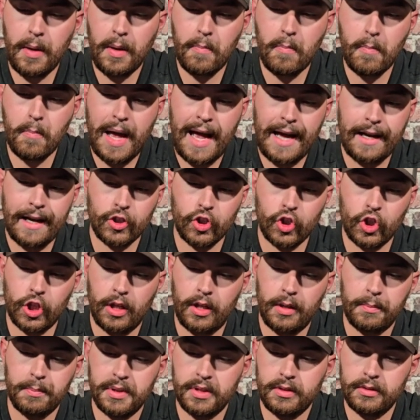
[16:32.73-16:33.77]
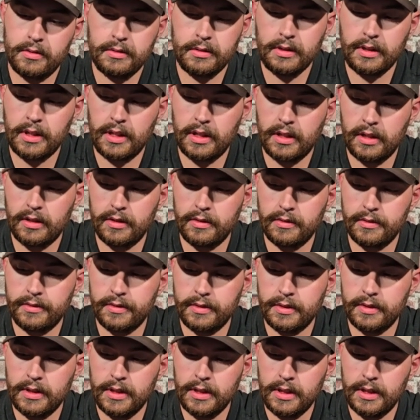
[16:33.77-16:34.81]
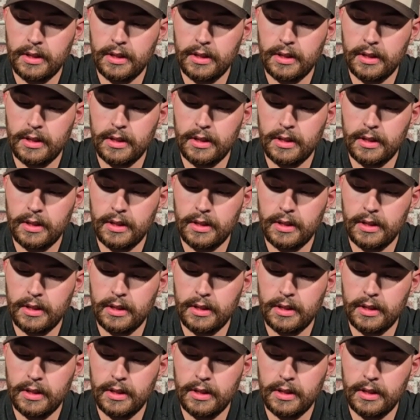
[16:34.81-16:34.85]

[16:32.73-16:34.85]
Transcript: mashup of,